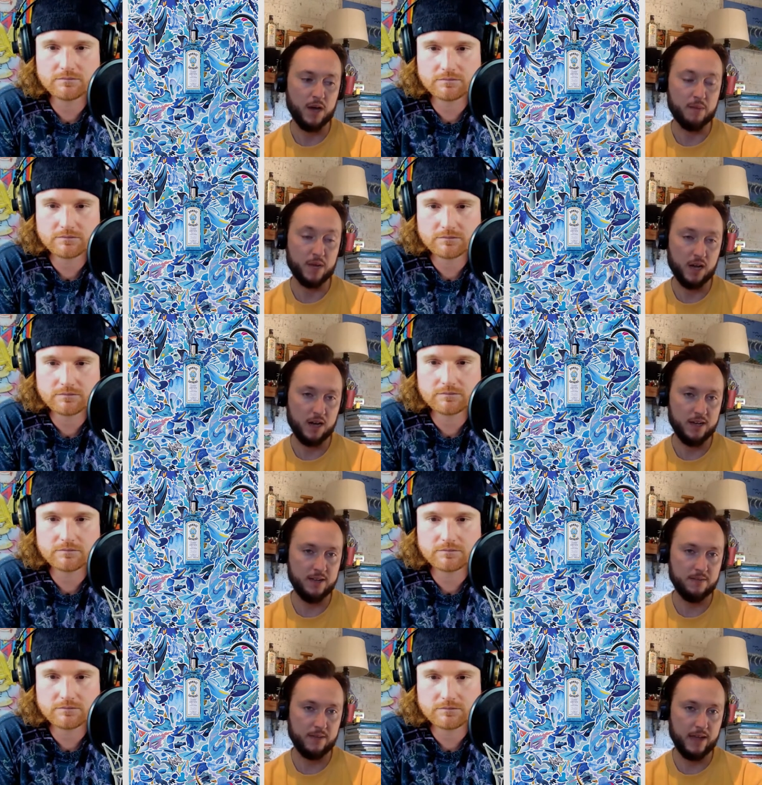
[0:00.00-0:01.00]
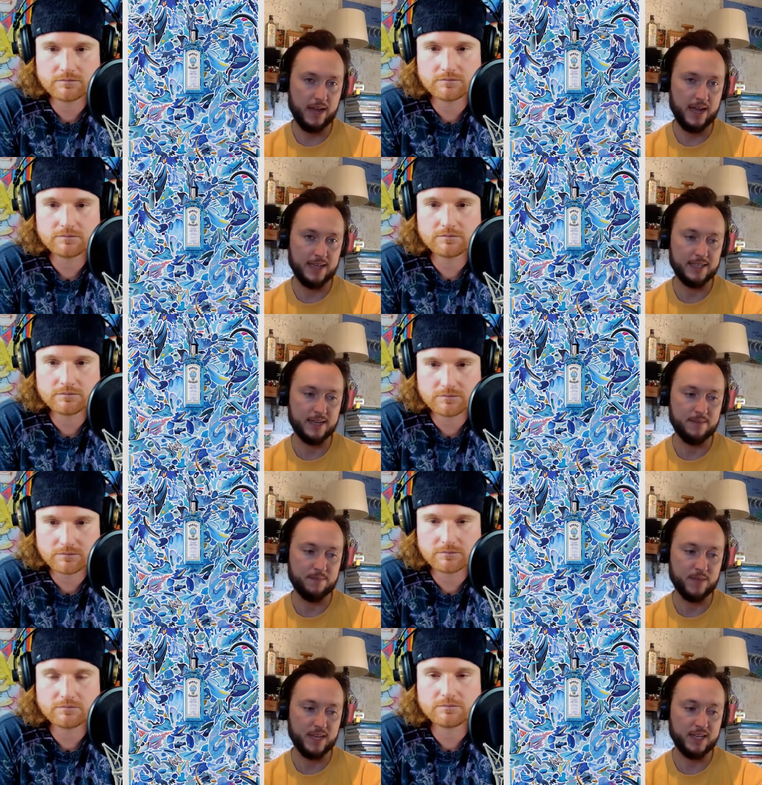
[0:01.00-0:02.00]
Speaker 1: by Bacardi, and
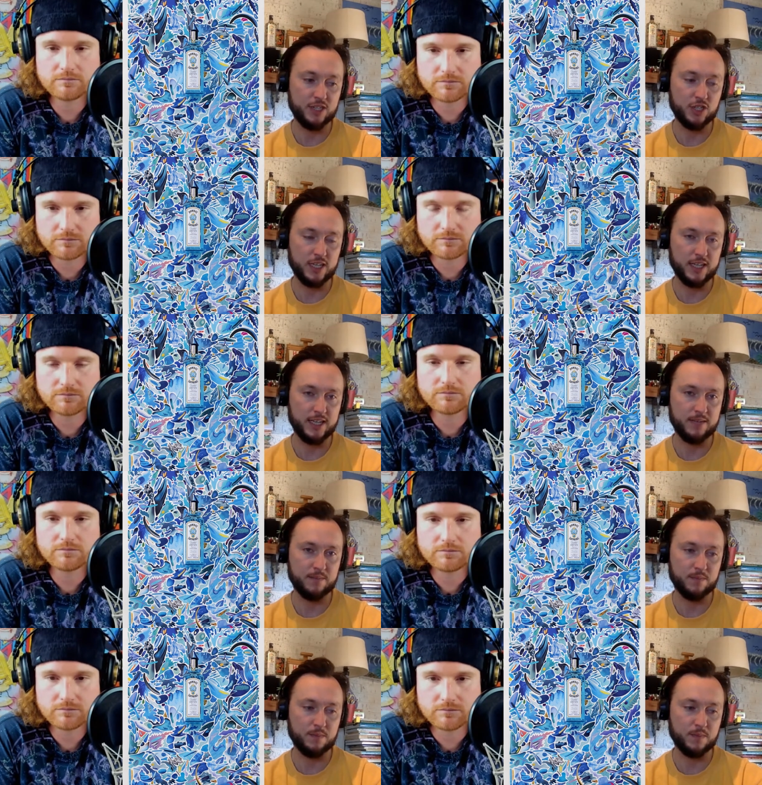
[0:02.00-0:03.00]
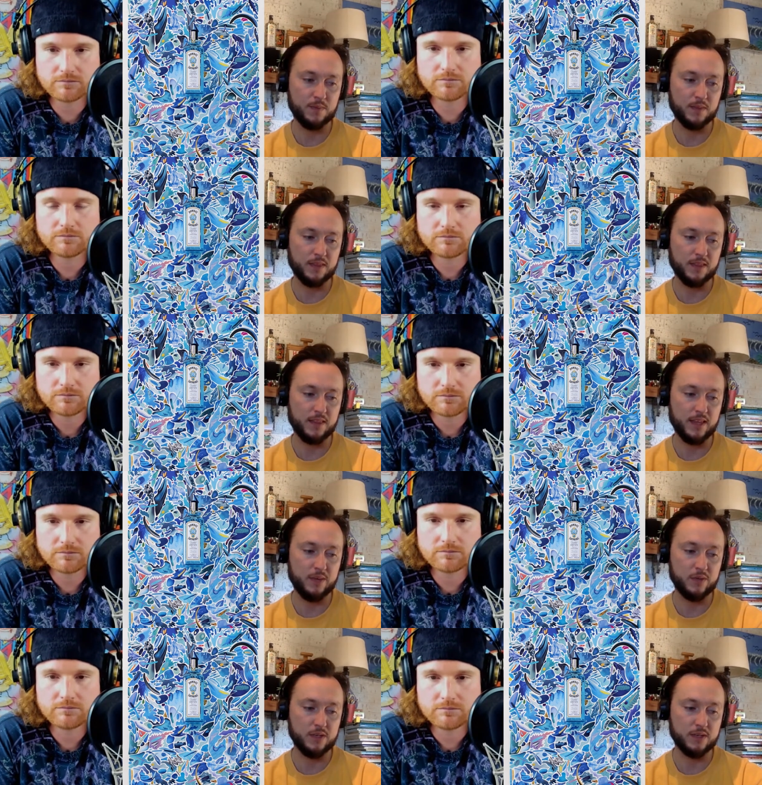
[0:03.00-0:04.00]
um, initially
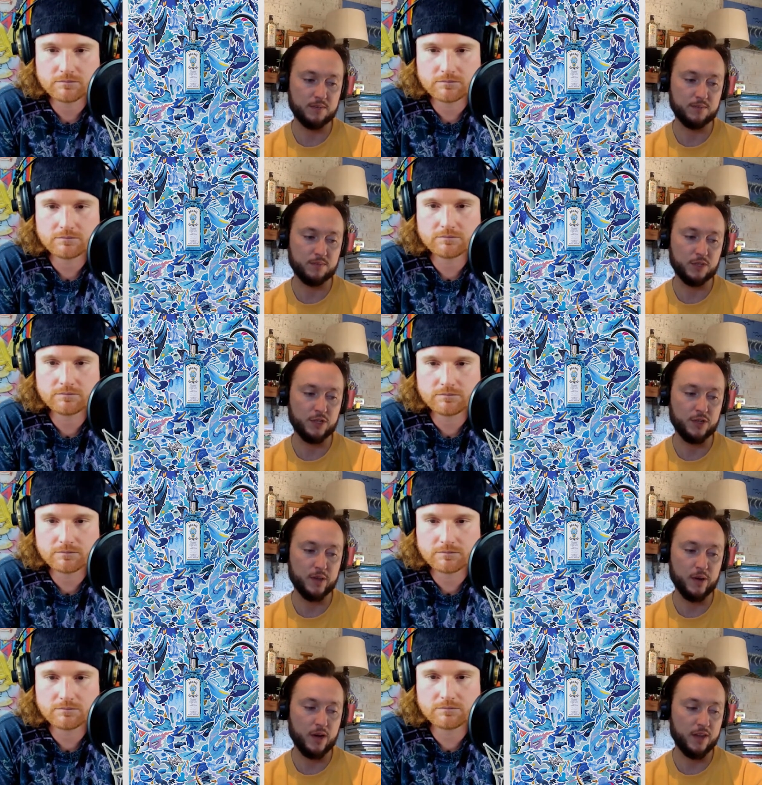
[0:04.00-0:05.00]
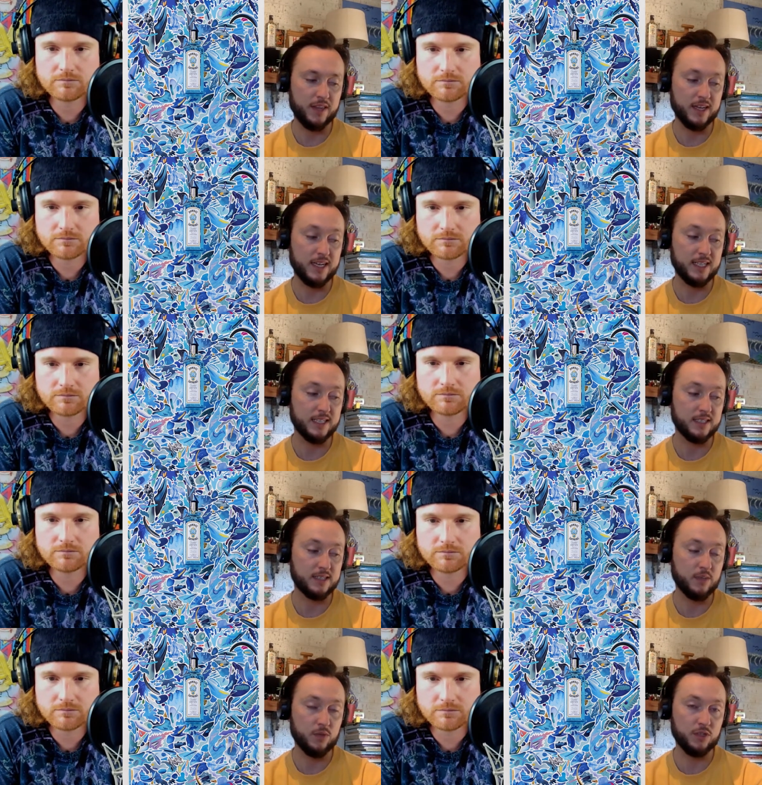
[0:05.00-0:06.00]
they were, you know, they were they
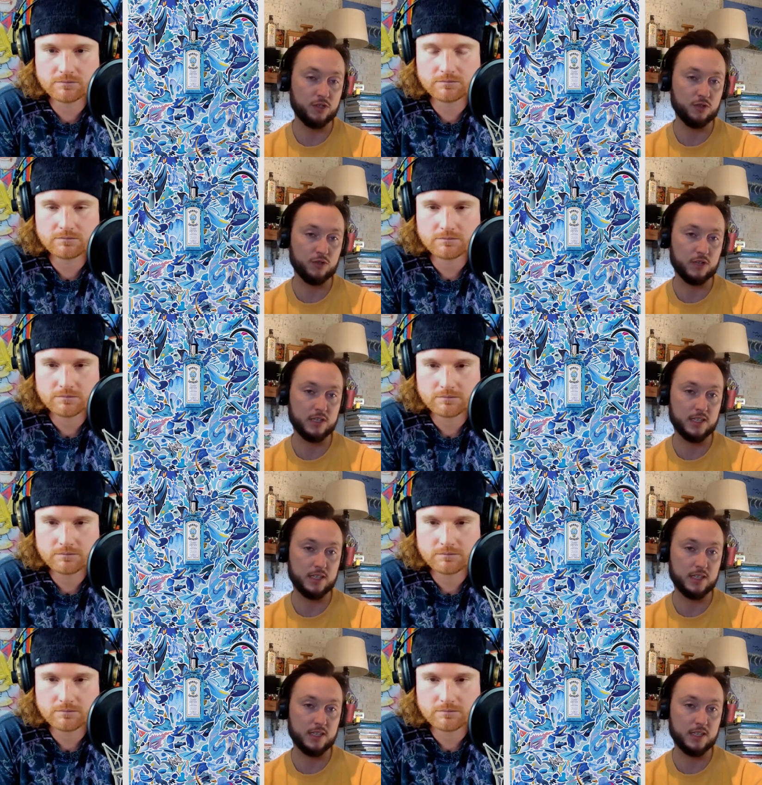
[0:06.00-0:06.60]
needed someone to